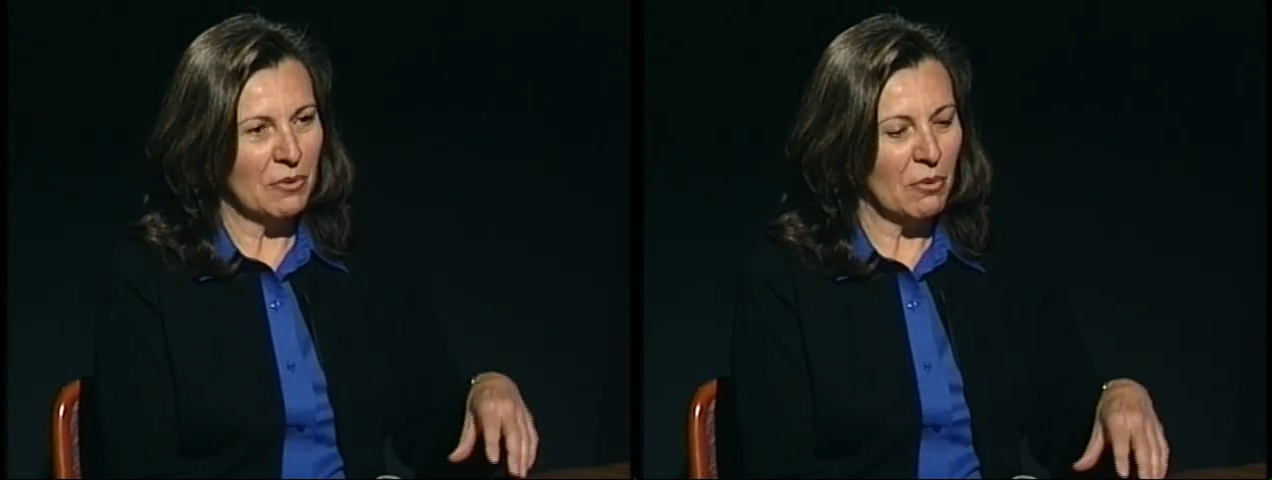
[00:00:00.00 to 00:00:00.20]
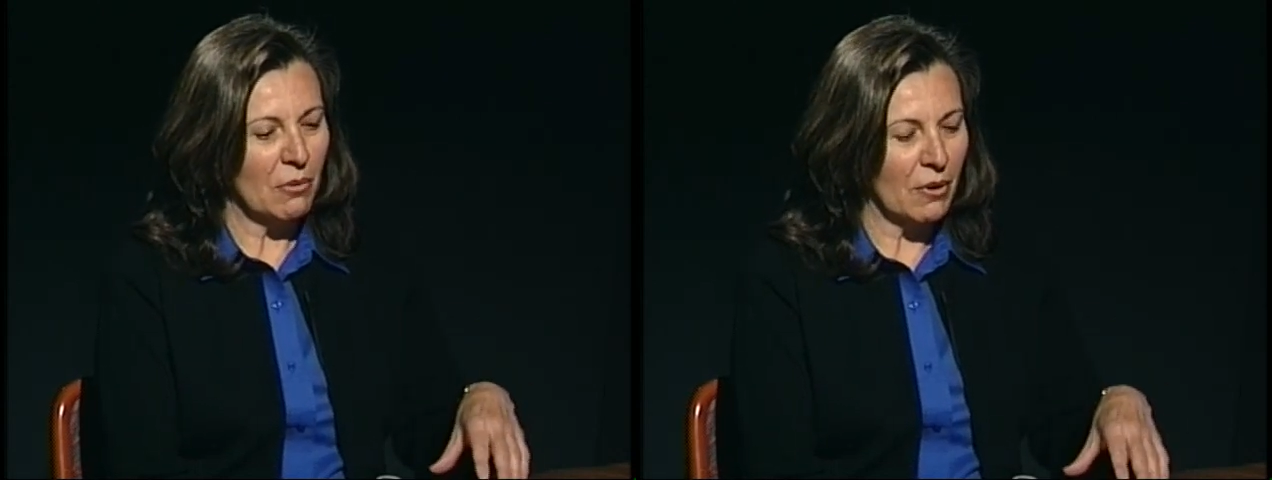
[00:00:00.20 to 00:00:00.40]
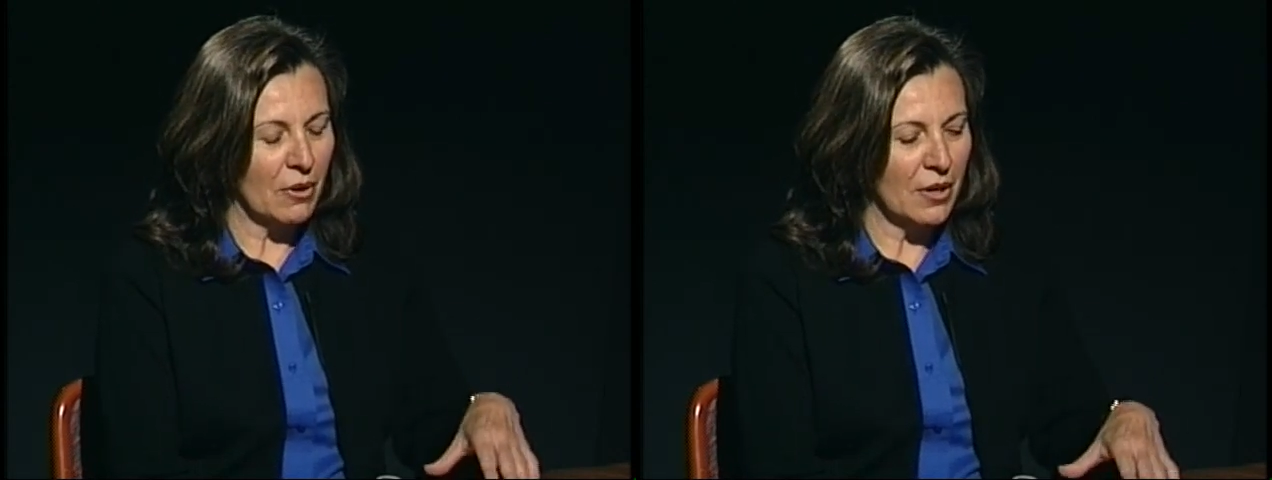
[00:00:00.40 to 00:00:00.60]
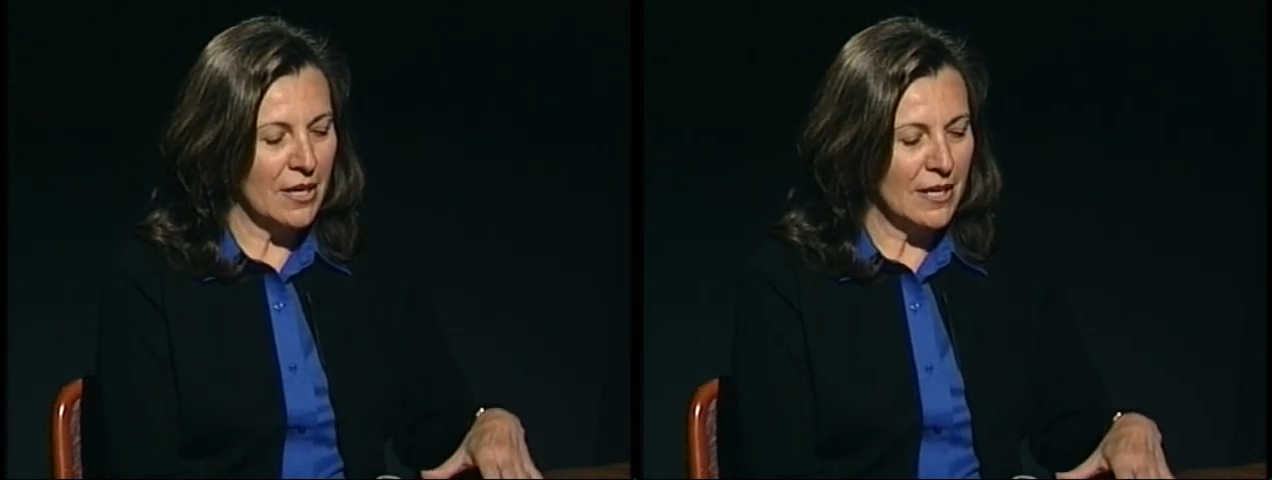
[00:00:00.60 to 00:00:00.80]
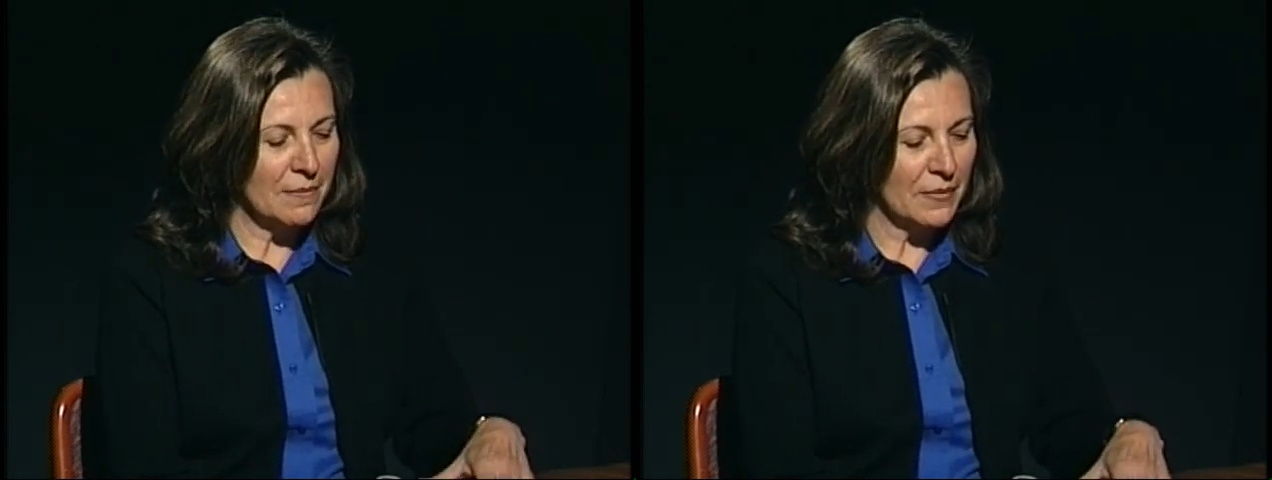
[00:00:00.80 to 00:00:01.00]
when we were
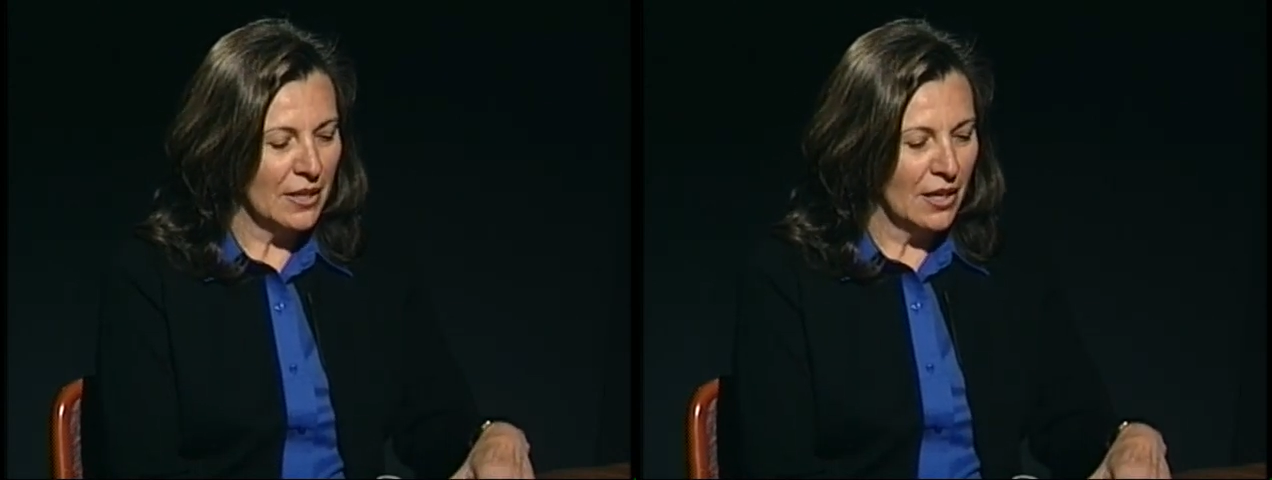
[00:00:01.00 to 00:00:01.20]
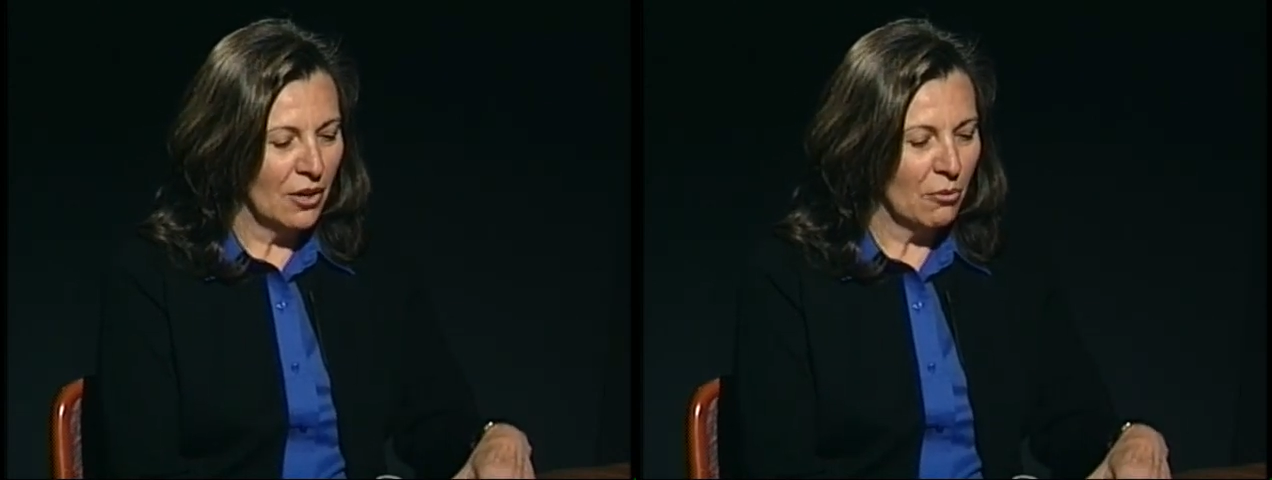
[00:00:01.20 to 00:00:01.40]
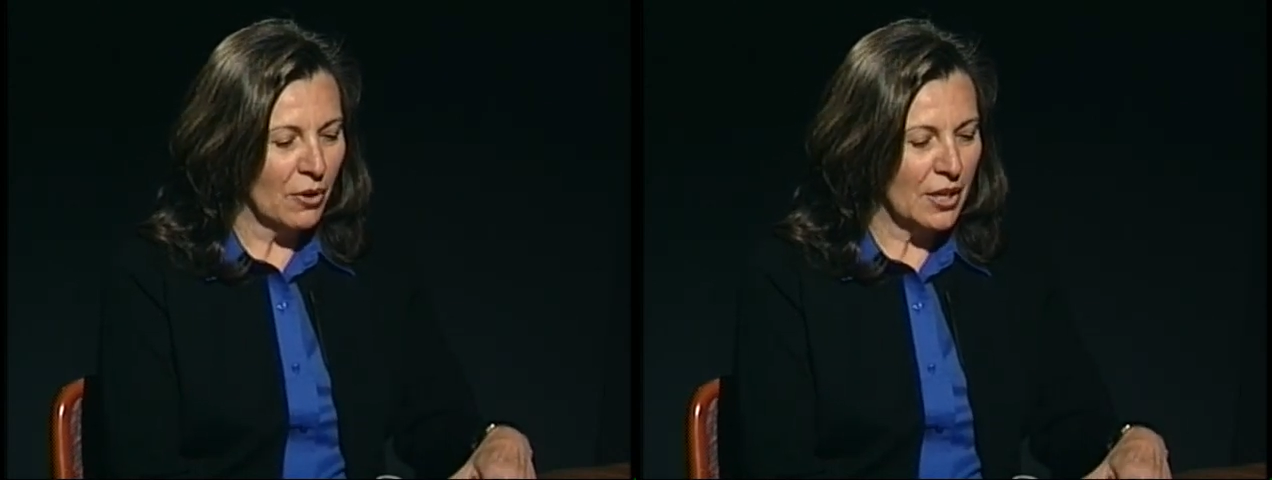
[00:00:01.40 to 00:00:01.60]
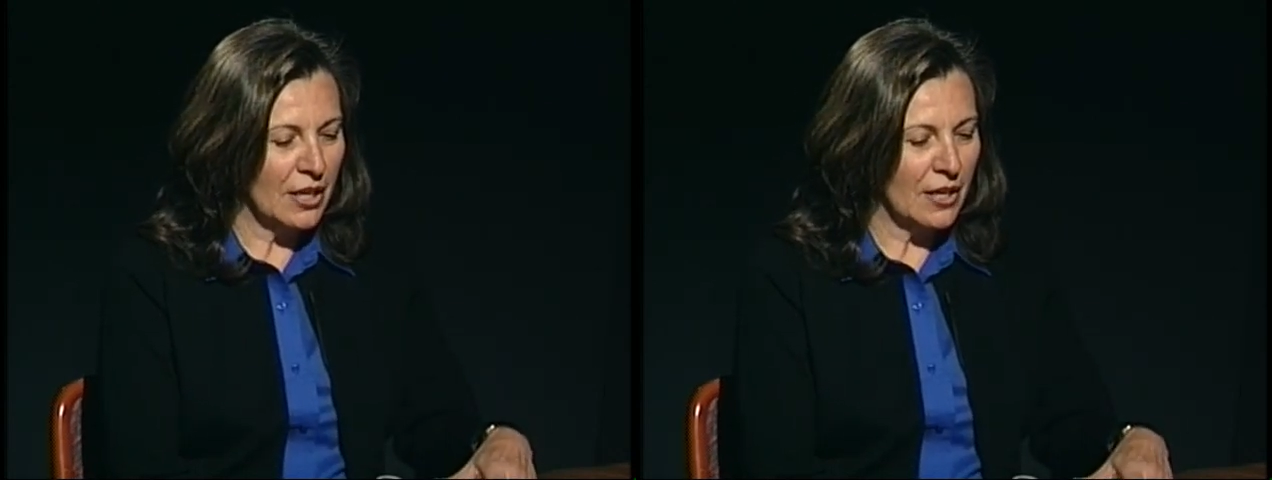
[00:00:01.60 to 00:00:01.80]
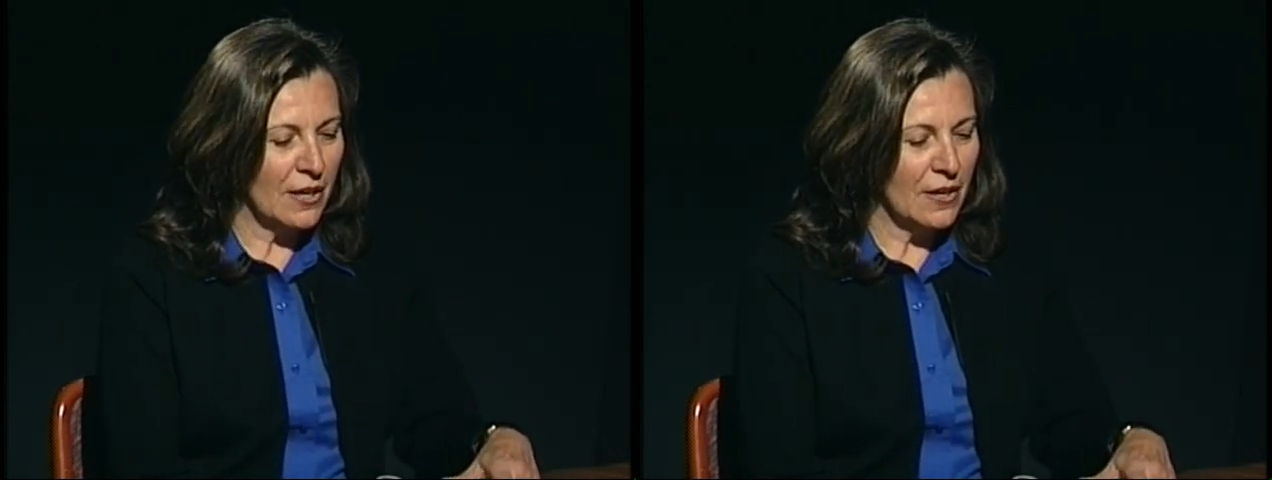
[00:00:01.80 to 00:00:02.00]

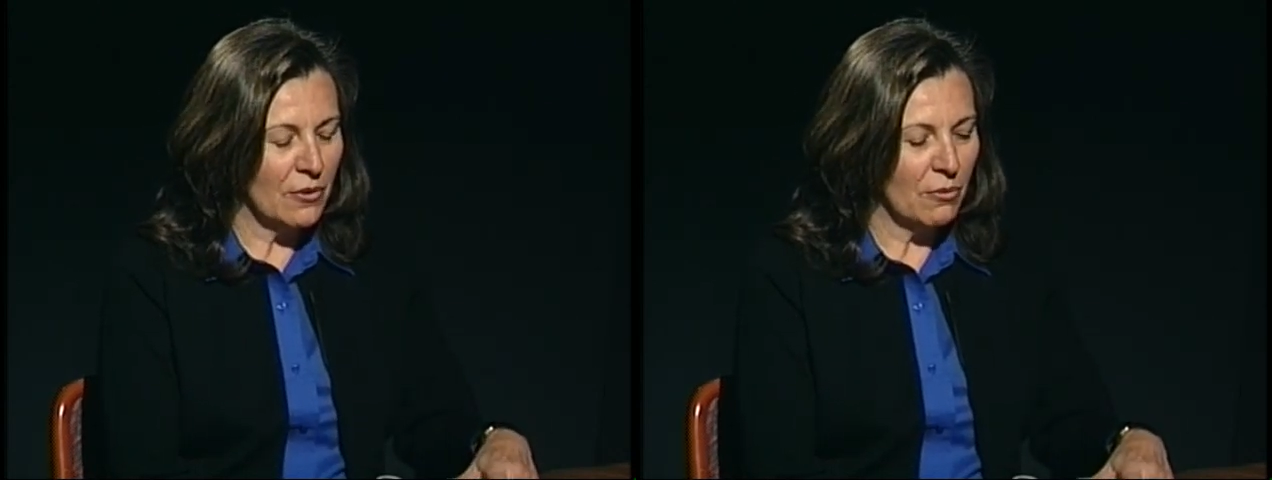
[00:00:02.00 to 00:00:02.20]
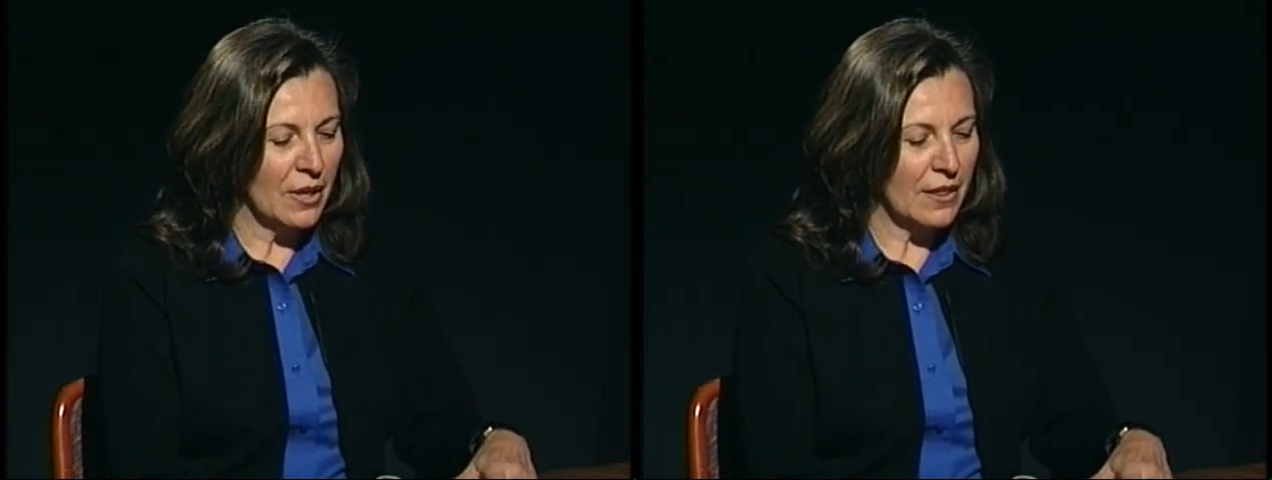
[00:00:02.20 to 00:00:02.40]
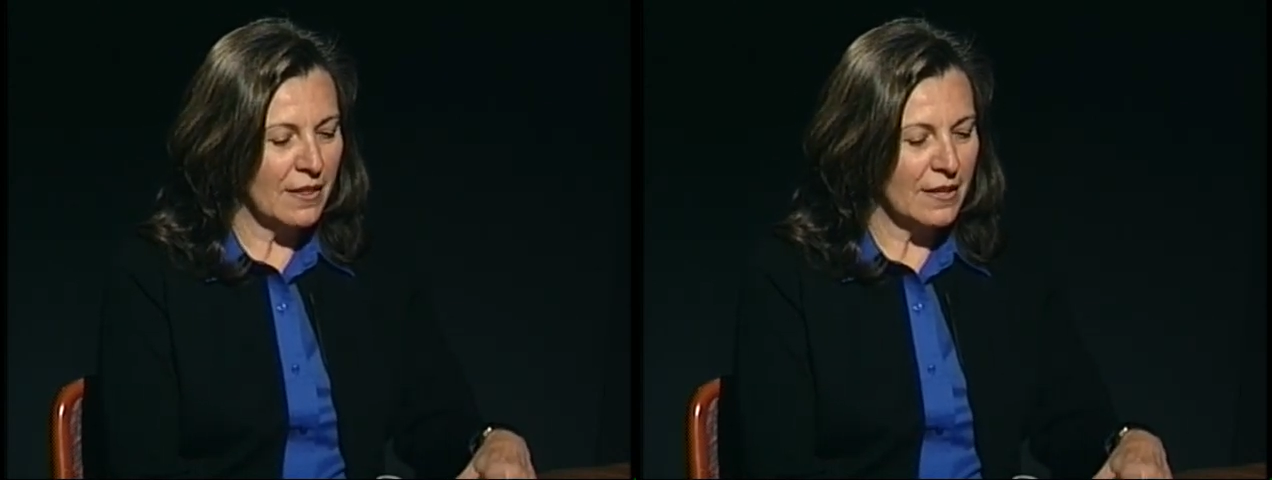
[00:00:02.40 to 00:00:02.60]
working with,